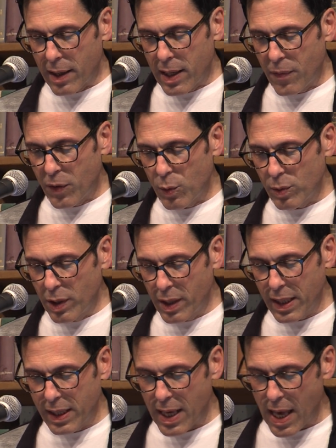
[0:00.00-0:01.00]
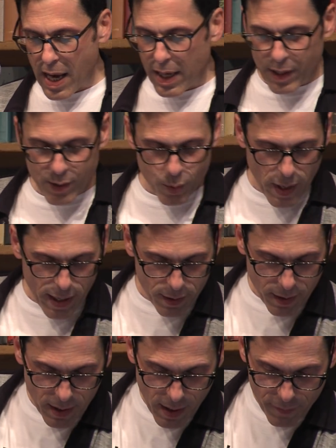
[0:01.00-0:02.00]
If you look at the '80s
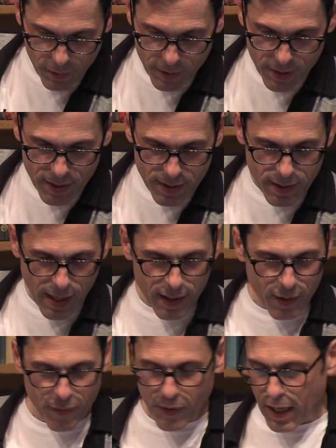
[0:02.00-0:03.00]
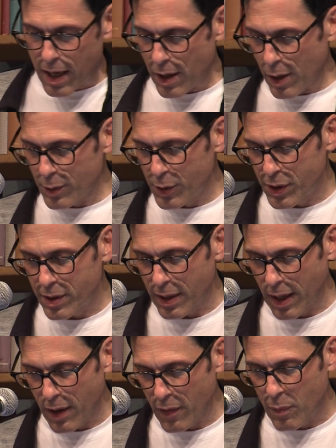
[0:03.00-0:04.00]
record covers and the videos
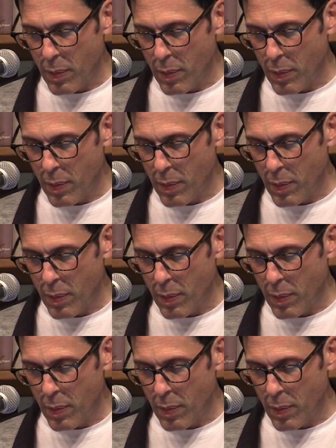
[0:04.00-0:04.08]
of